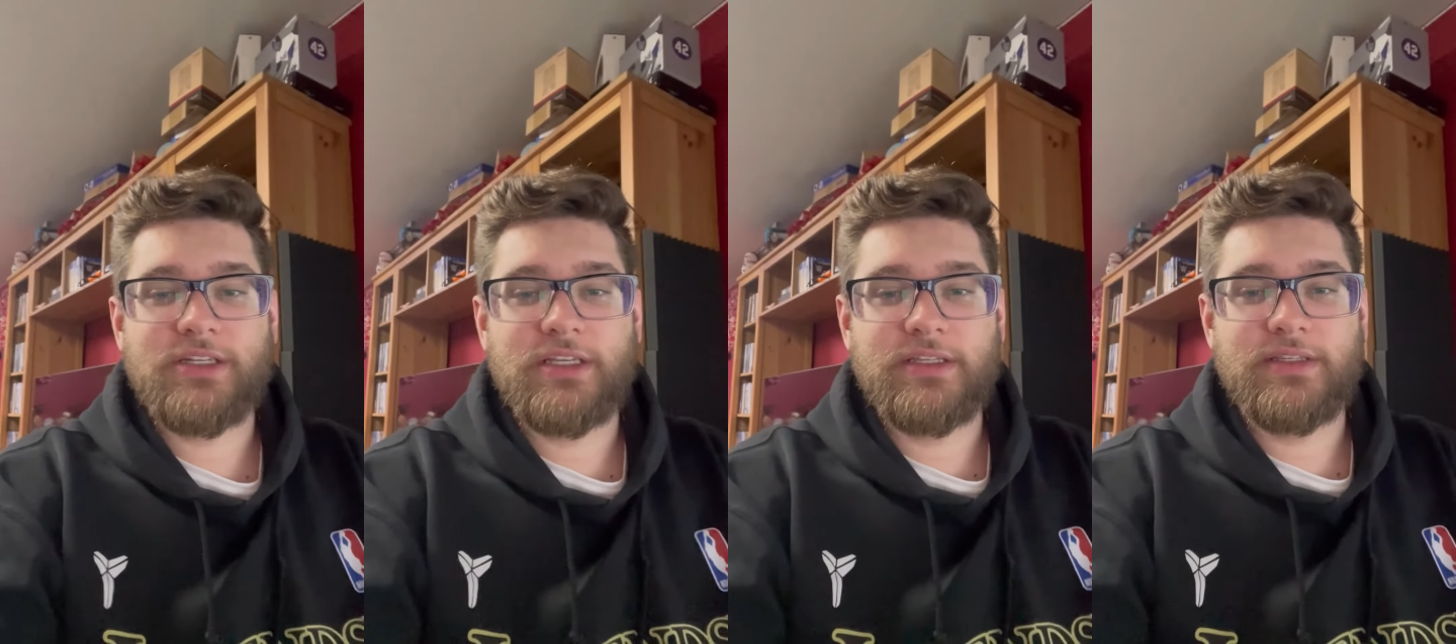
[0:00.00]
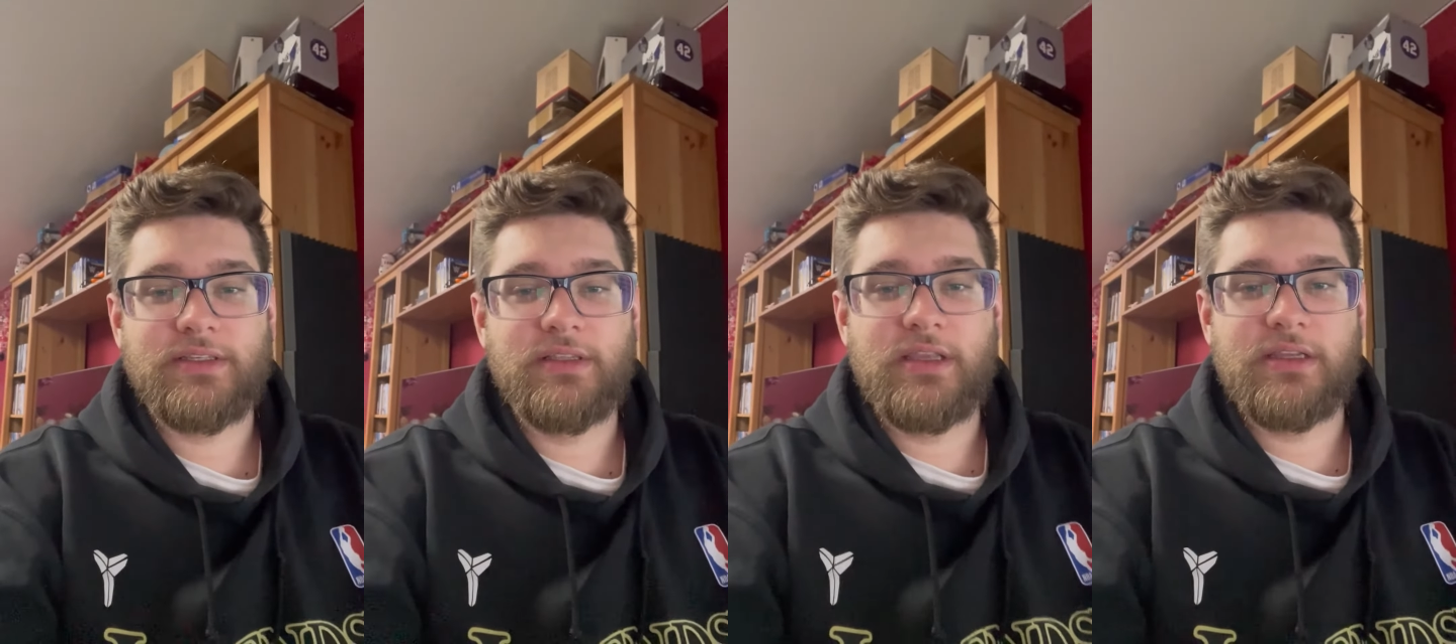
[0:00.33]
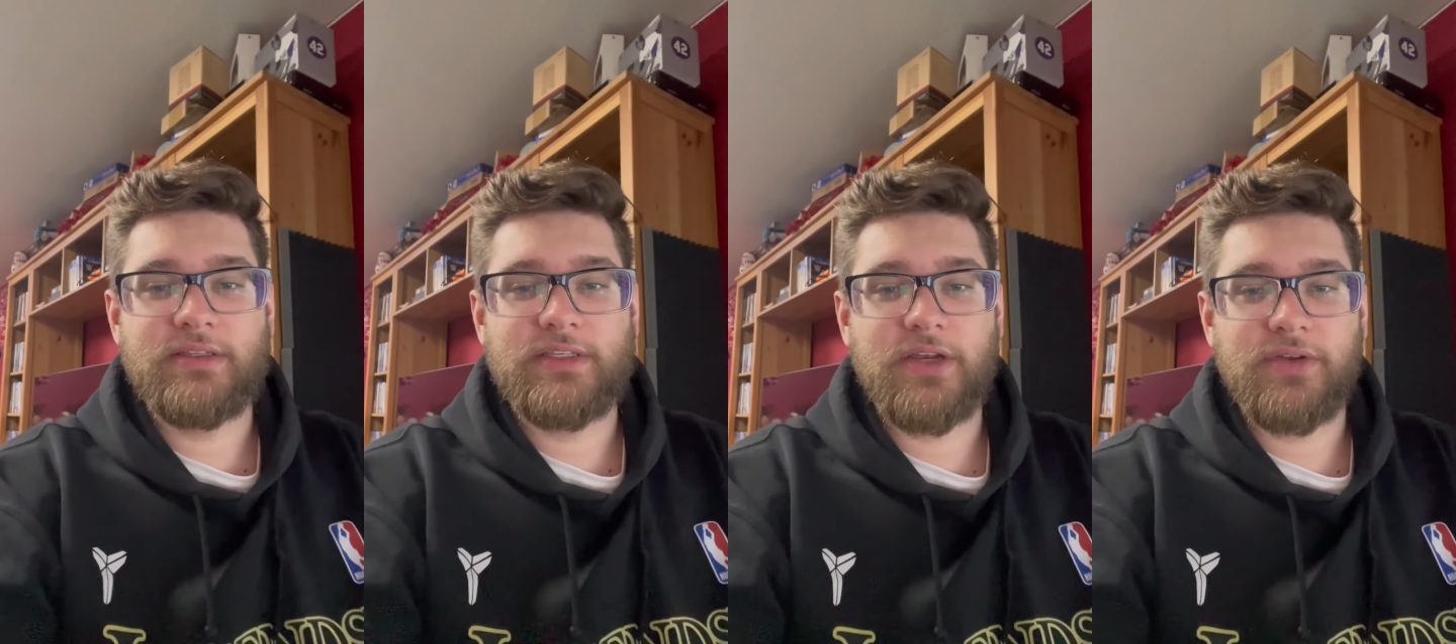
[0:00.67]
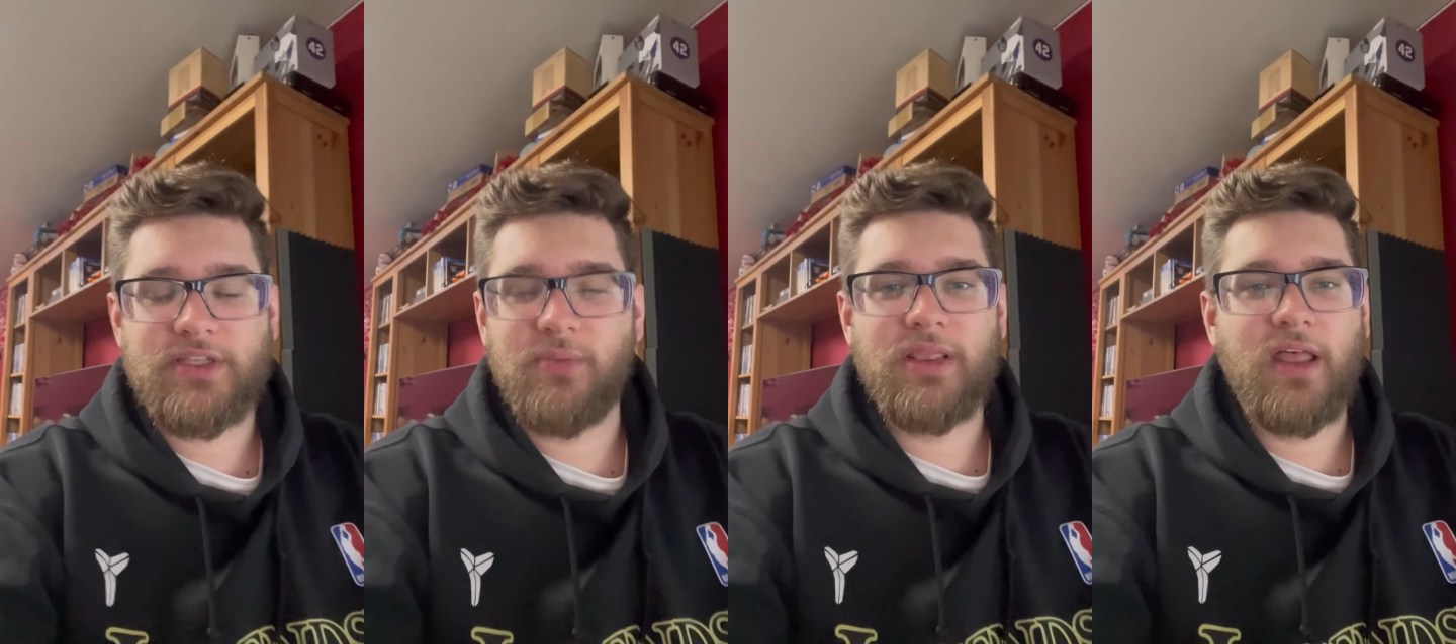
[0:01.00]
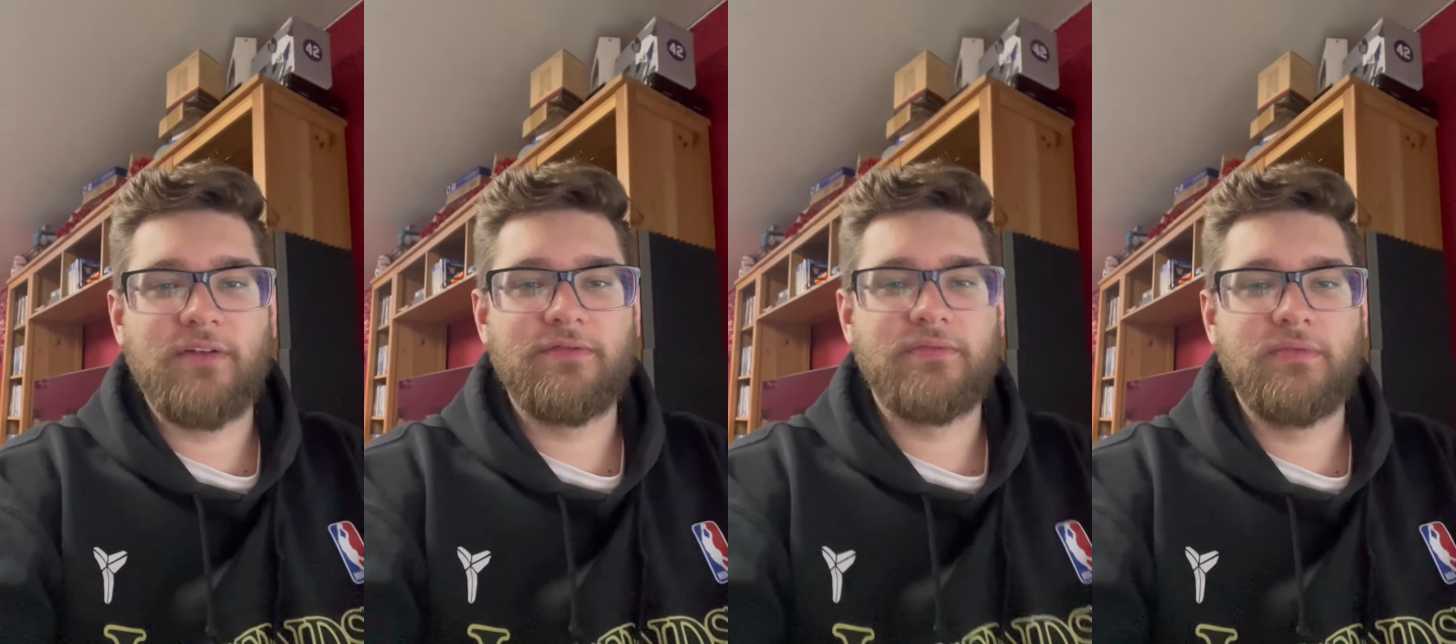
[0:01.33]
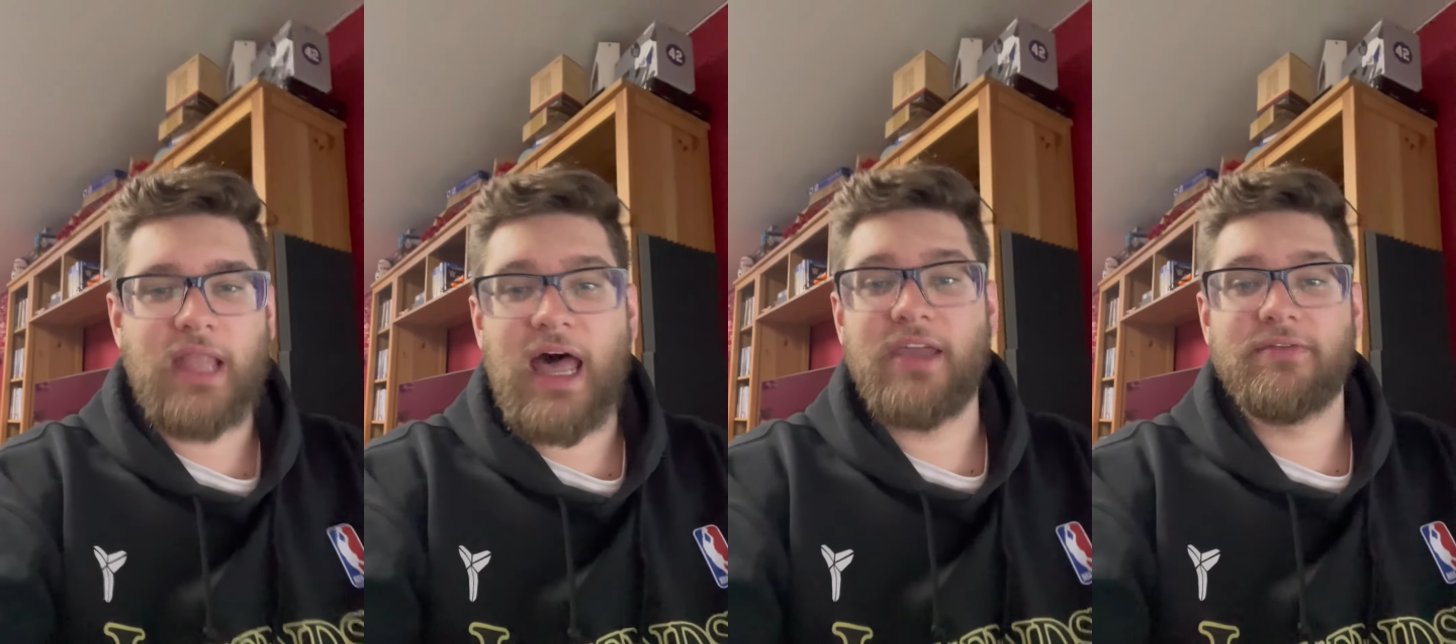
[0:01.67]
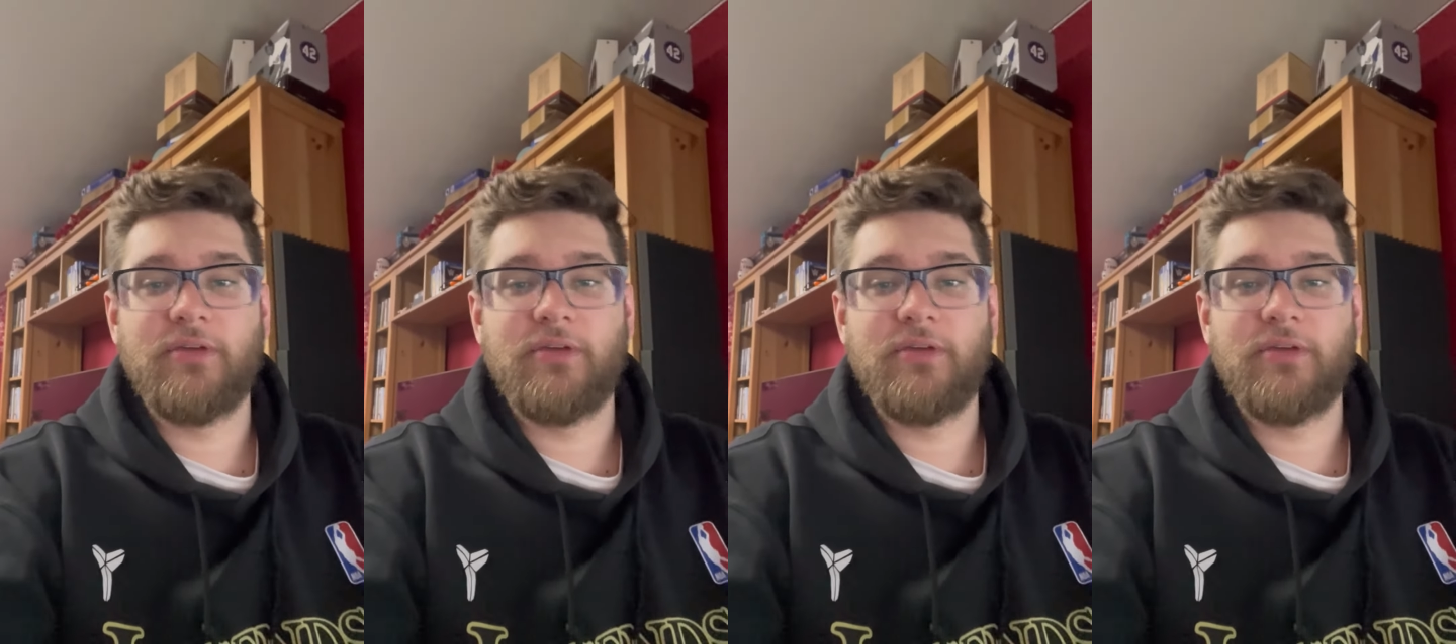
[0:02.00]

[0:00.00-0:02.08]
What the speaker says: these series that we love live,